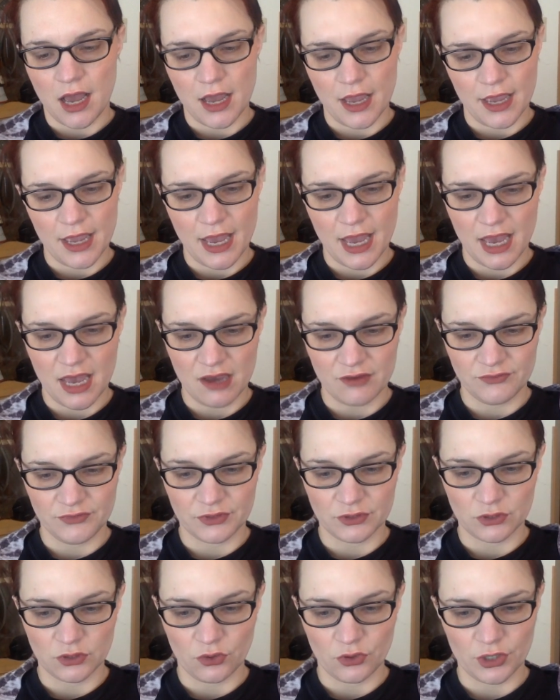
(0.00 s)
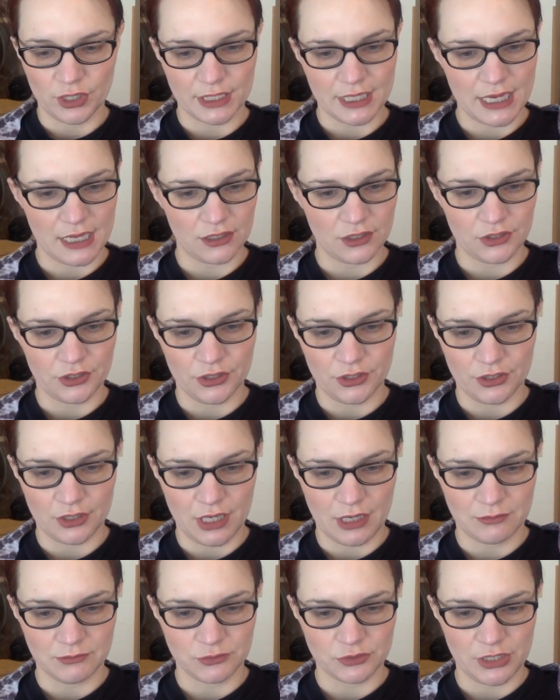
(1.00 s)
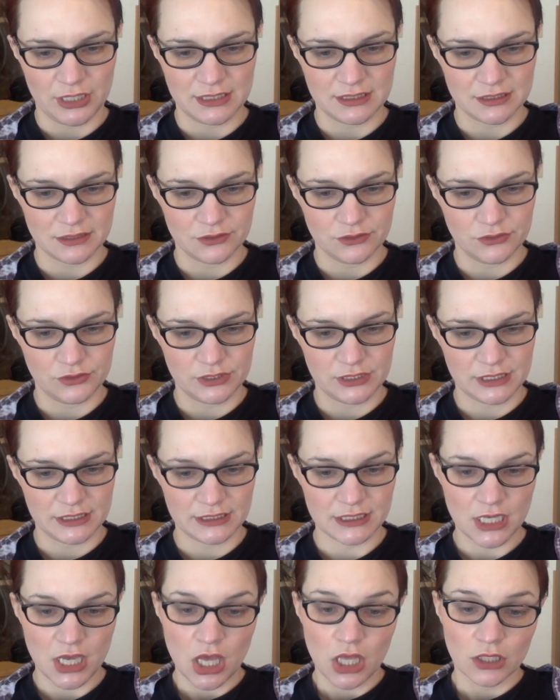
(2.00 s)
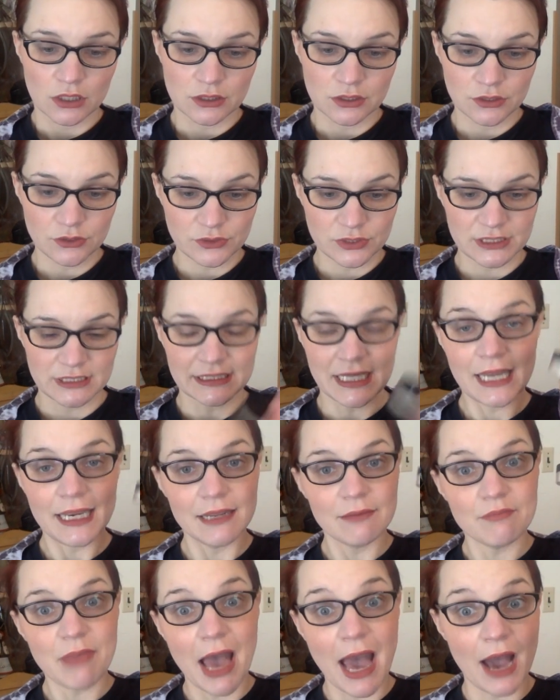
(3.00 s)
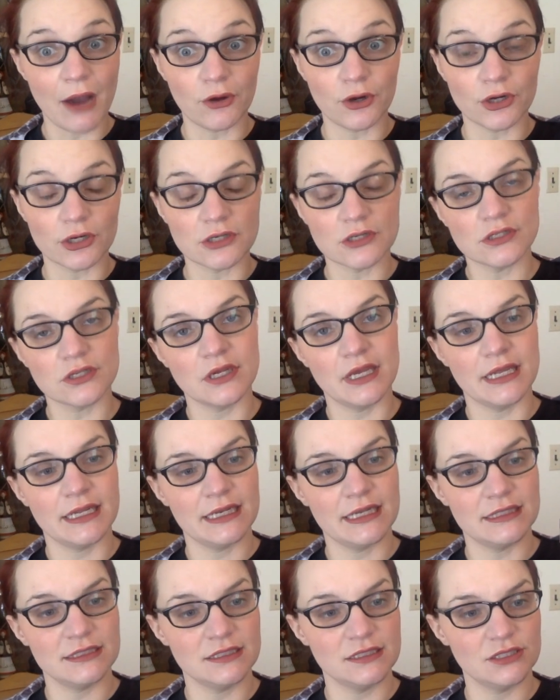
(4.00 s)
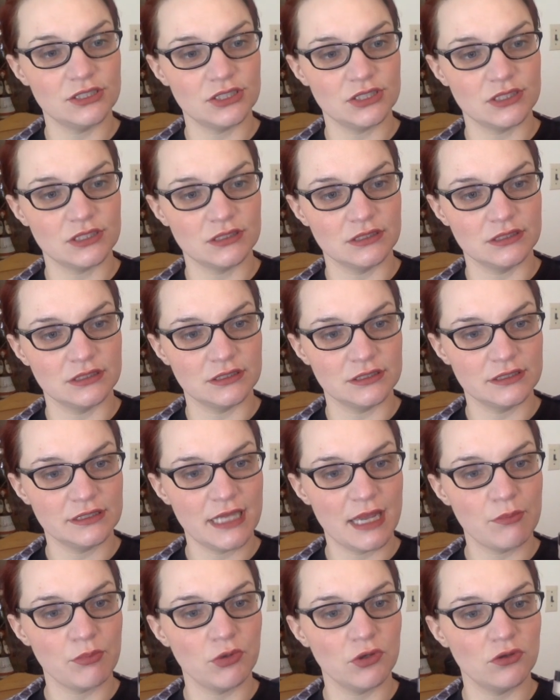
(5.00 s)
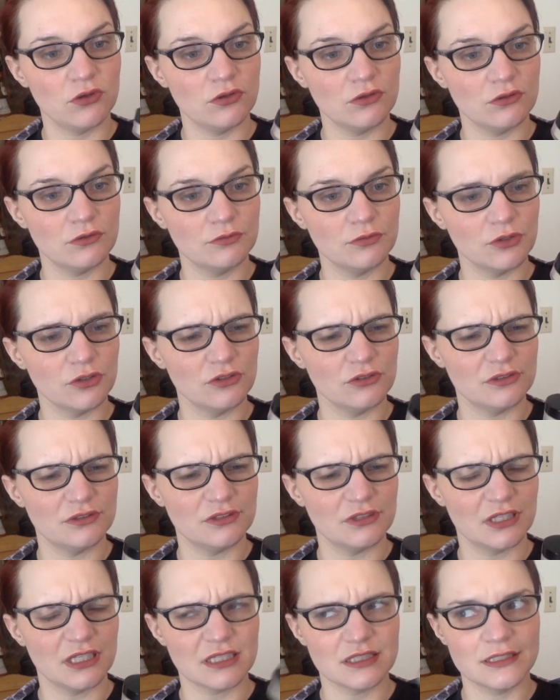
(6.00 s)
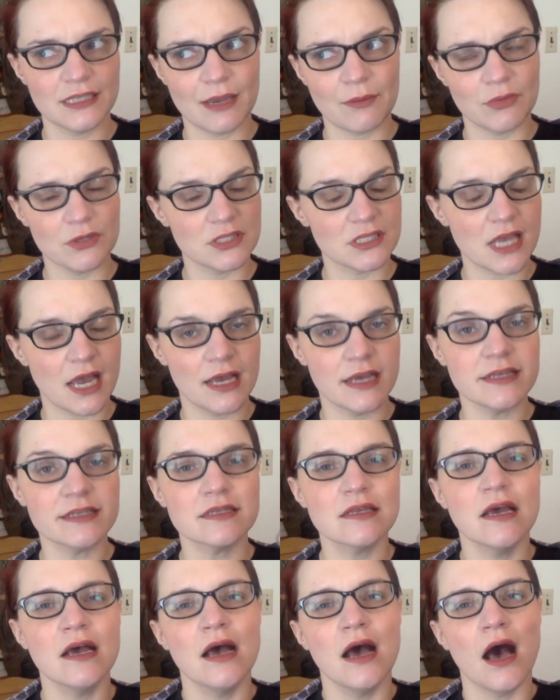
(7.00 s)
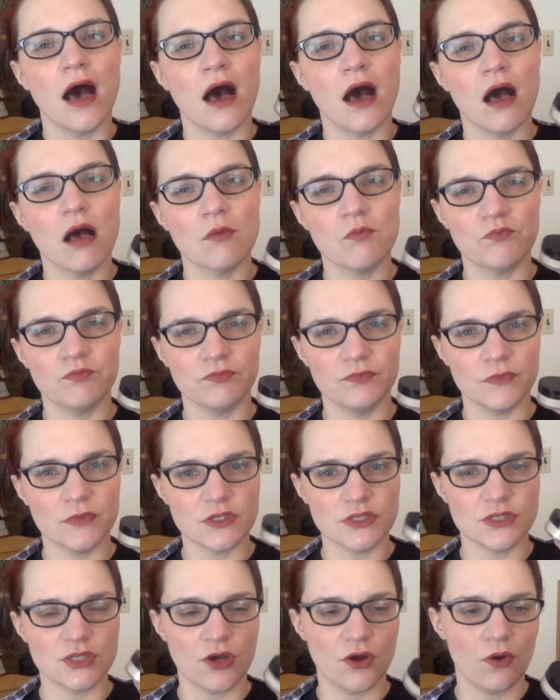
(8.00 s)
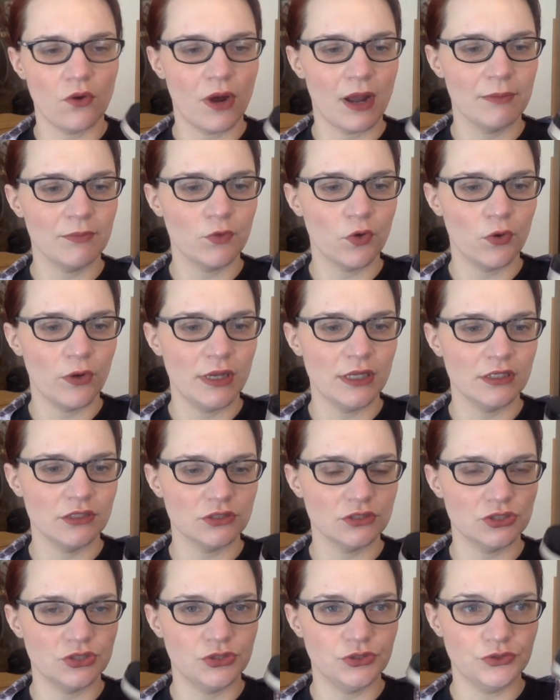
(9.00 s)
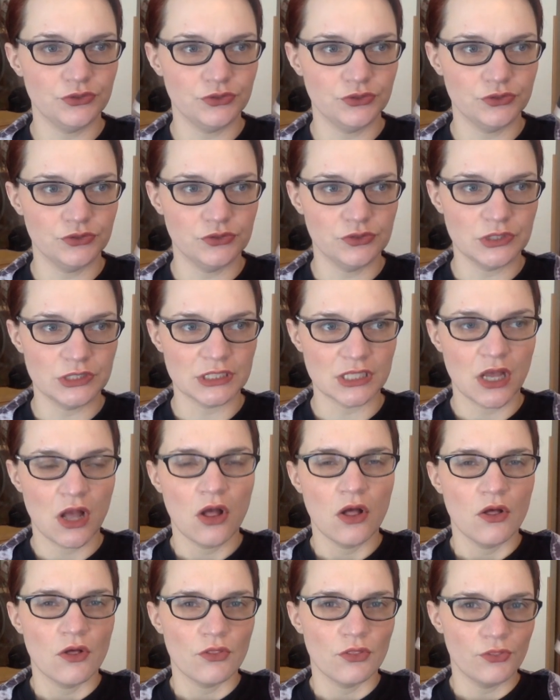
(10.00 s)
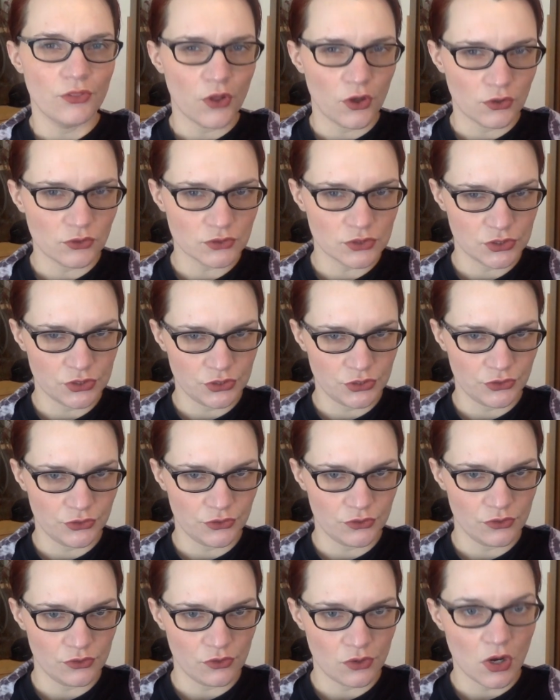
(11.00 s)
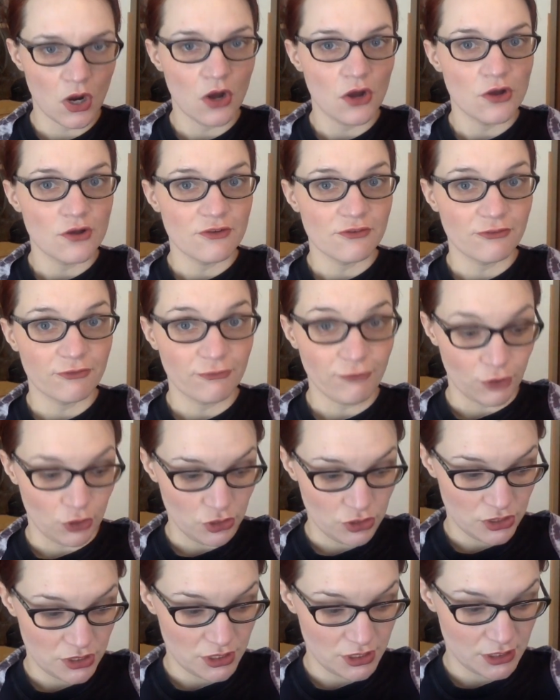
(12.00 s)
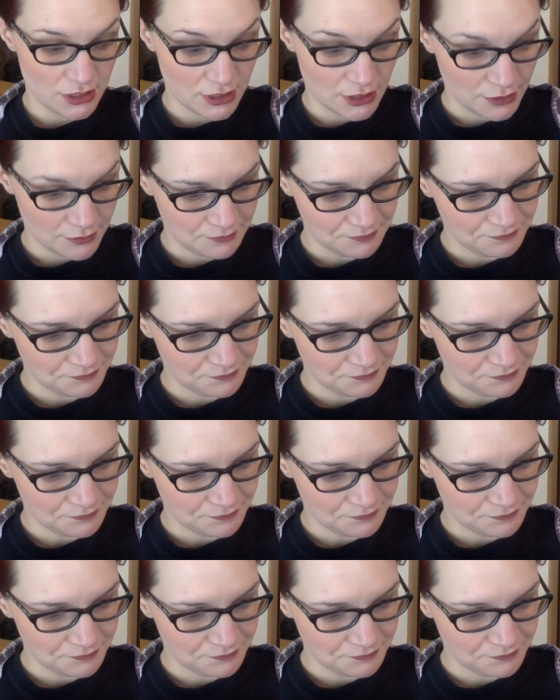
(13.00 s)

I have the Laura Geller translucent loose setting powder, and it's just a little sample or deluxe sample size. So I'm going to use those two first.